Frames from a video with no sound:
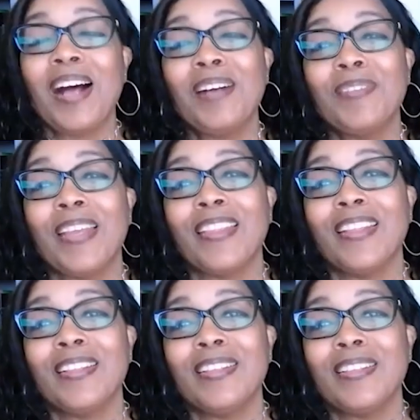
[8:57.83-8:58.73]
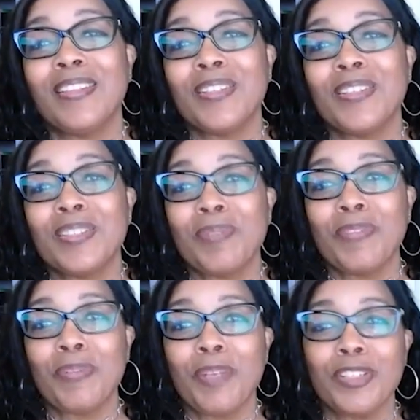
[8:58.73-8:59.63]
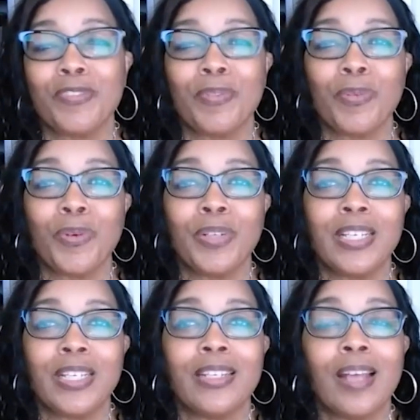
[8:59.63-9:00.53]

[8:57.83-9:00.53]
And then there's some information from the World Economic